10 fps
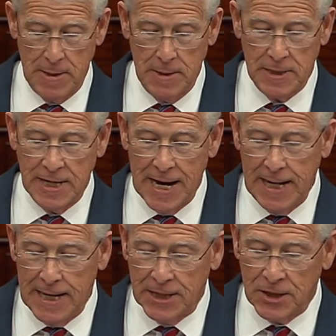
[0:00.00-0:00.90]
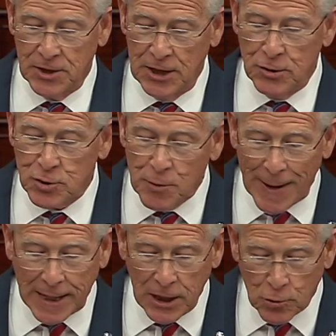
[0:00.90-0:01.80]
Today, it continues to
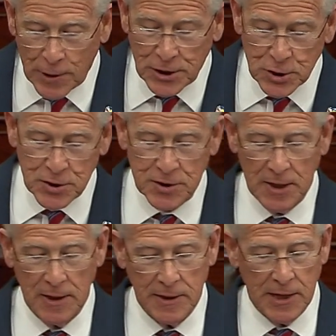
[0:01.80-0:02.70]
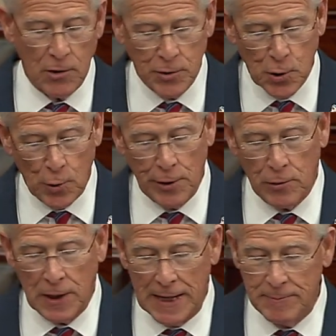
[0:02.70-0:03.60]
make egregious territorial
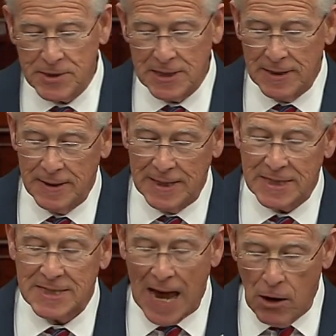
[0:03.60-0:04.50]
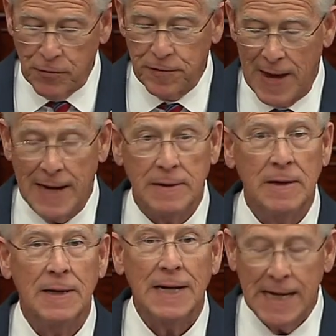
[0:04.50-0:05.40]
claims in the South and
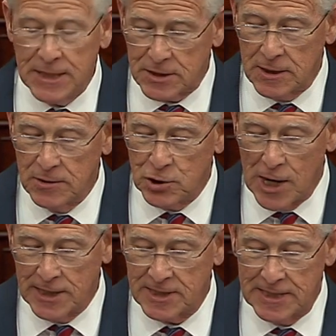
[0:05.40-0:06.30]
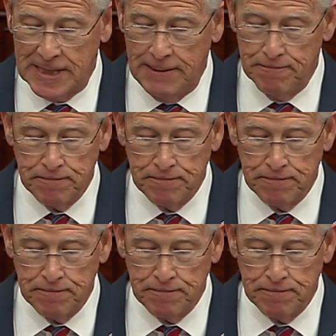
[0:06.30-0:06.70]
East China Sea,